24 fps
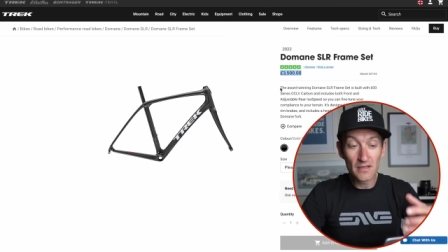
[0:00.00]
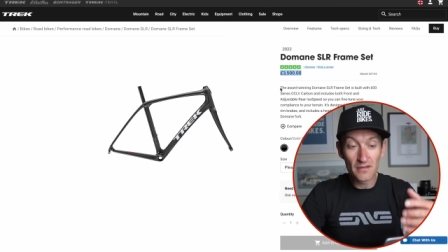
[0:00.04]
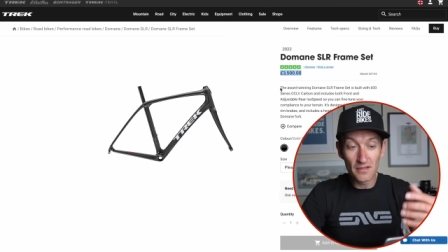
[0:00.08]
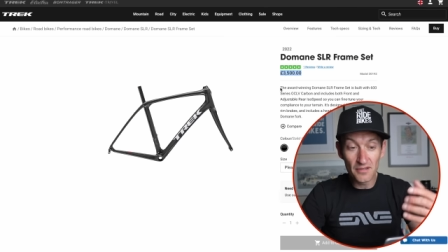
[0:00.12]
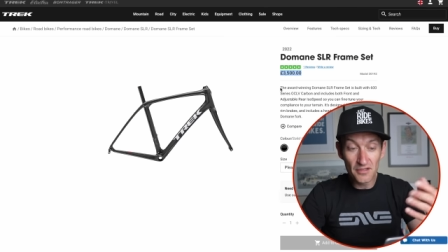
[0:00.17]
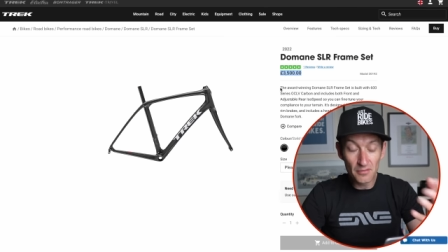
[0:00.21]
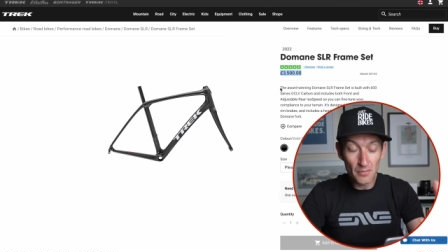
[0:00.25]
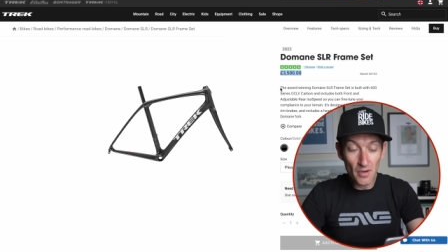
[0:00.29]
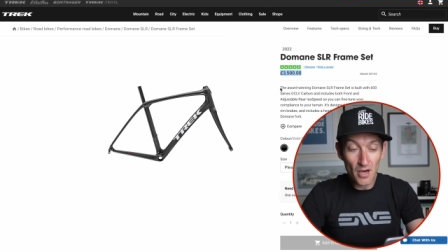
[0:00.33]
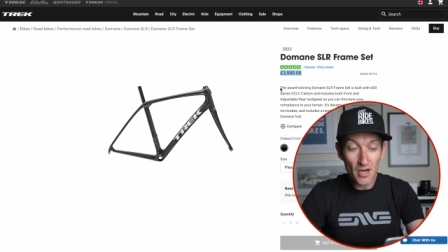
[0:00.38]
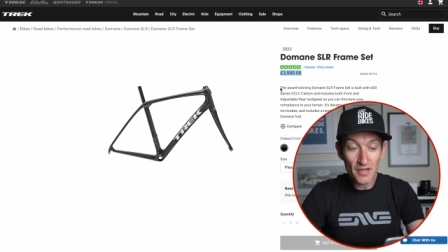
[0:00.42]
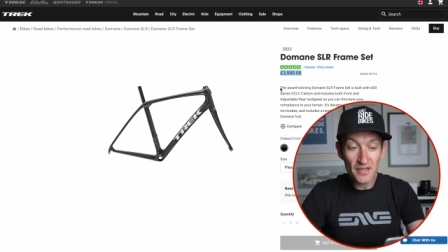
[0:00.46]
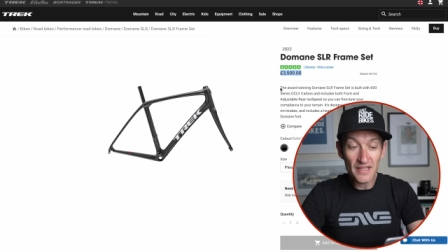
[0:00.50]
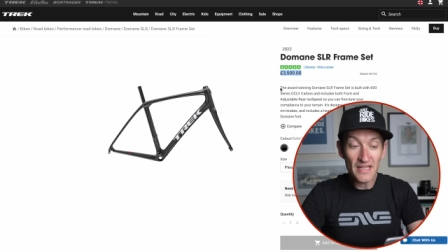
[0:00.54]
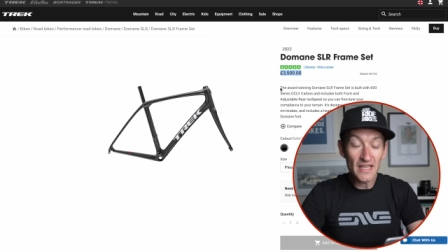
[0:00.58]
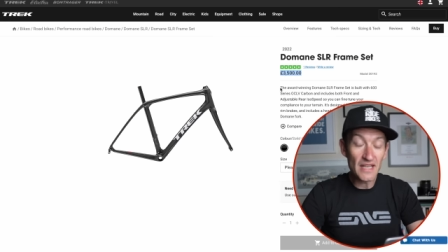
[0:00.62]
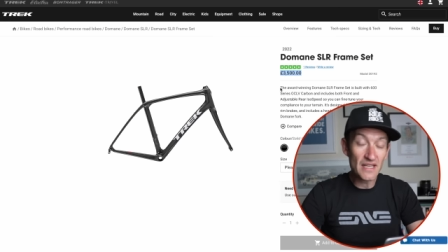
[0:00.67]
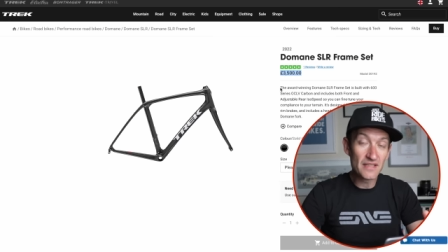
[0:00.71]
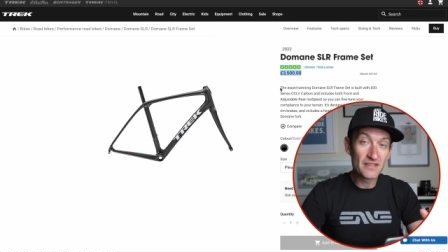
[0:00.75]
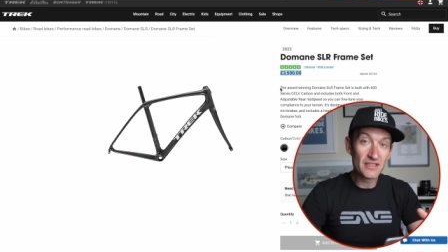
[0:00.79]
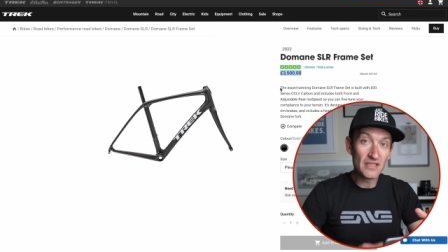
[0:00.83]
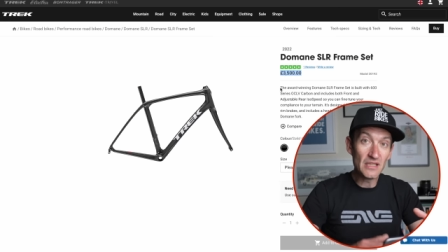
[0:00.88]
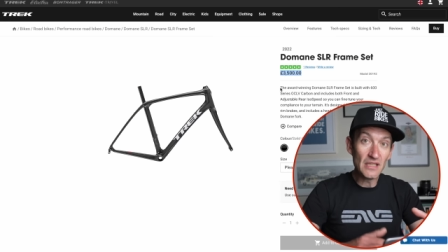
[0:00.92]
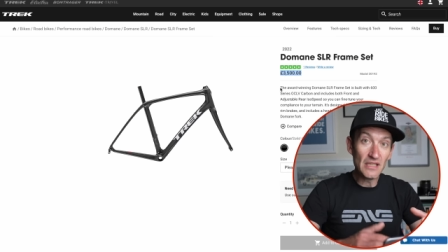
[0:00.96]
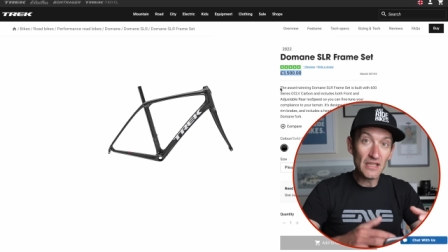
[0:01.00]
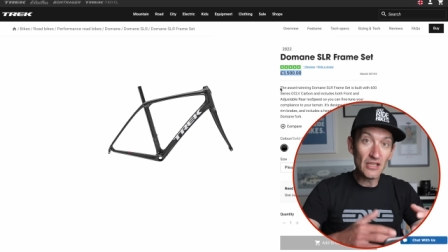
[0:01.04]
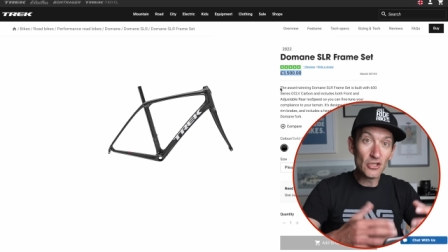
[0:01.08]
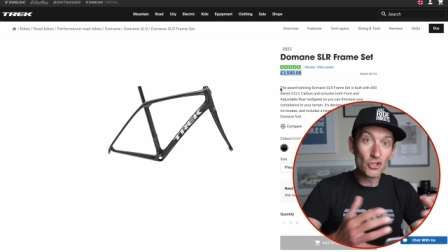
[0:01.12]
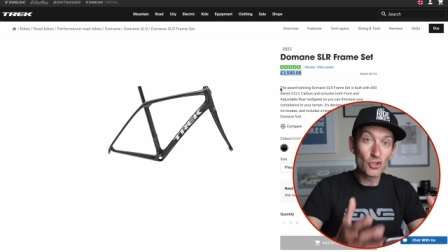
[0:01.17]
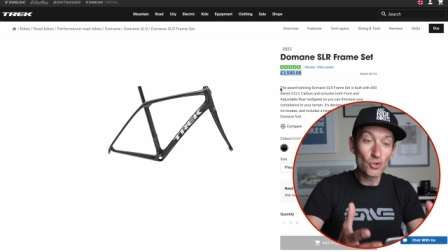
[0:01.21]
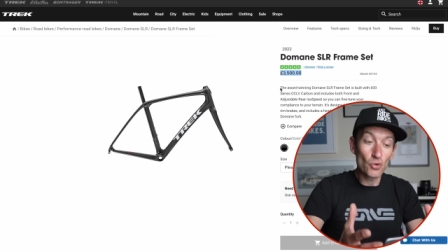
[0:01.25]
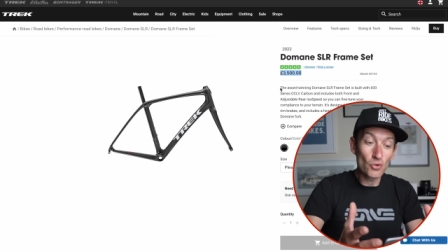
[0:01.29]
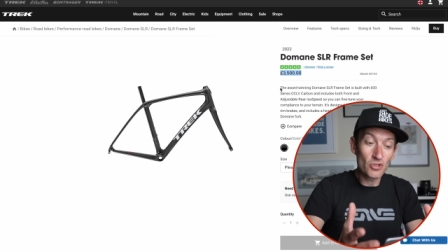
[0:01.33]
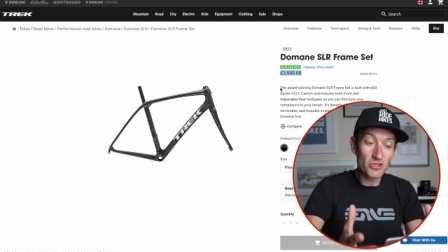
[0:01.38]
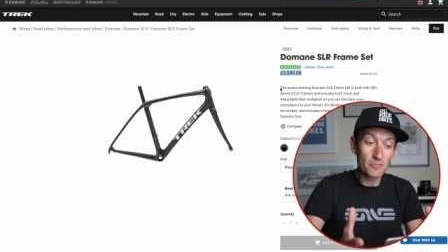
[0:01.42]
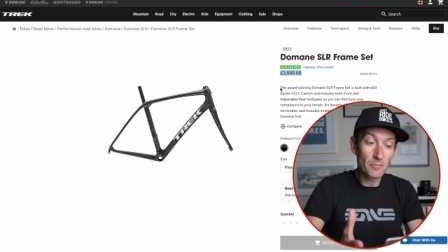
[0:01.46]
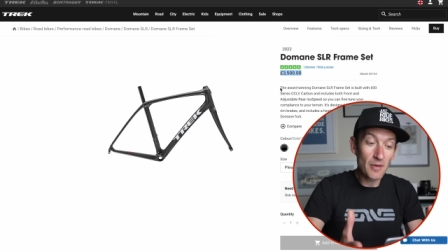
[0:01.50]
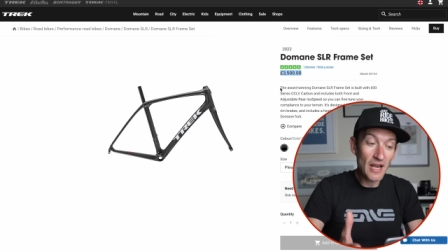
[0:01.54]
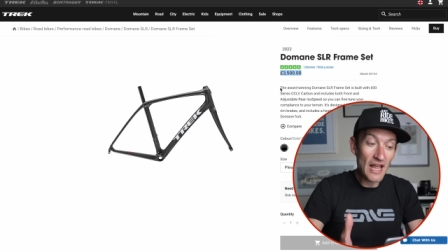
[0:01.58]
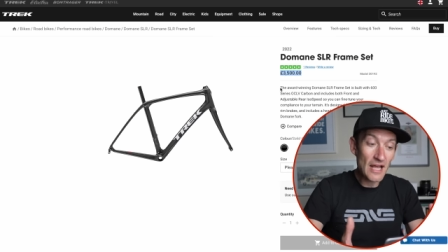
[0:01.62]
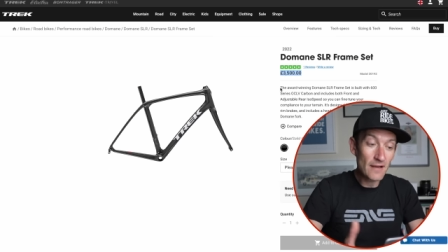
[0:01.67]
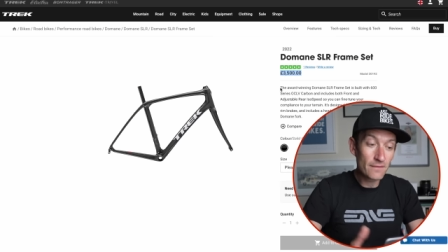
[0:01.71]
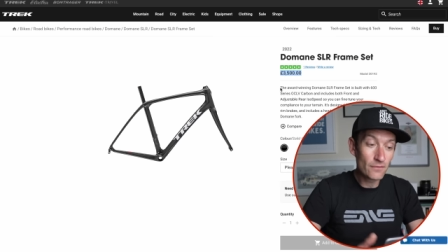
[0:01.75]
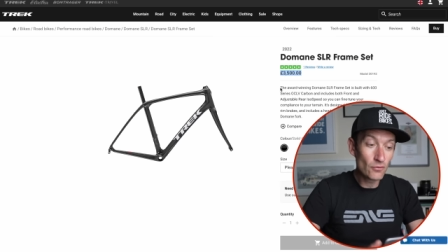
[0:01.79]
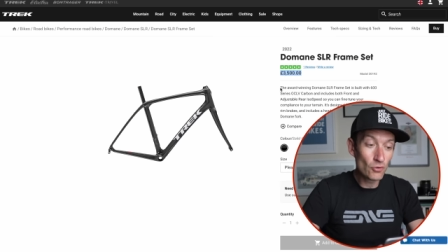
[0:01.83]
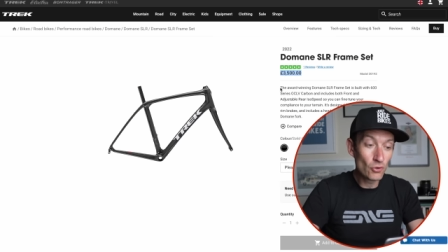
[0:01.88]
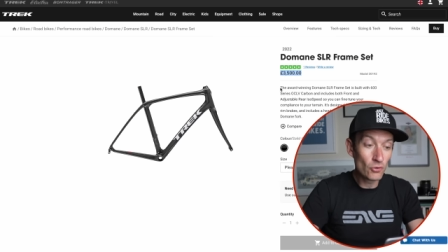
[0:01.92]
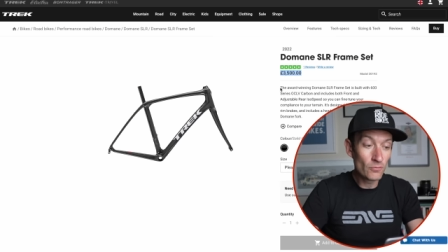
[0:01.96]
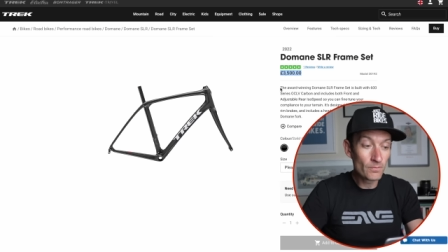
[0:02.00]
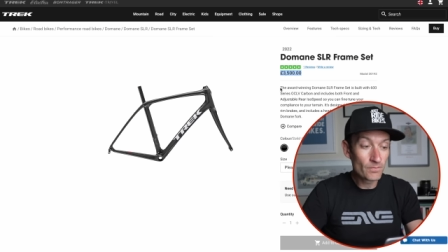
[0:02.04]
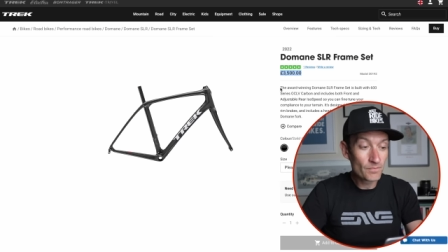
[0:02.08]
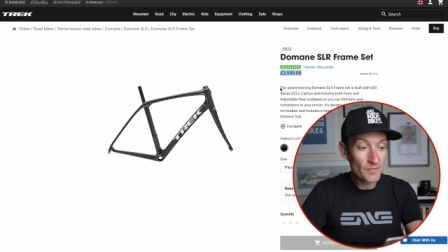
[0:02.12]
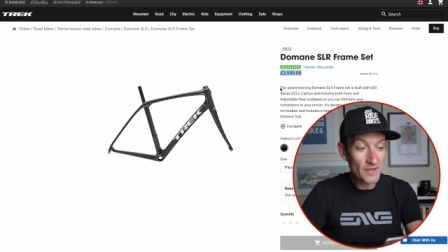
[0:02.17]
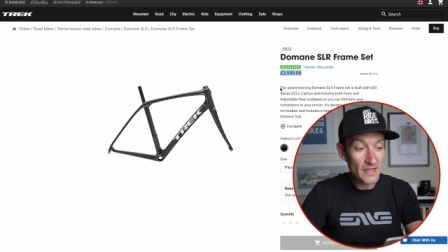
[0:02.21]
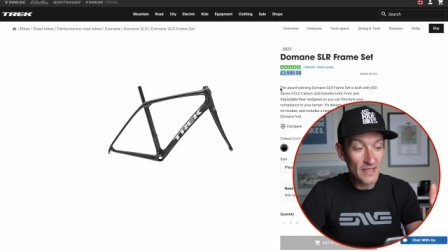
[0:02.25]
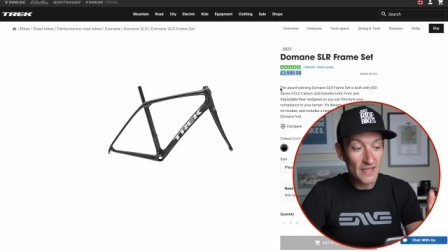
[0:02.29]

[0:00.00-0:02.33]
The Domane is the endurance platform.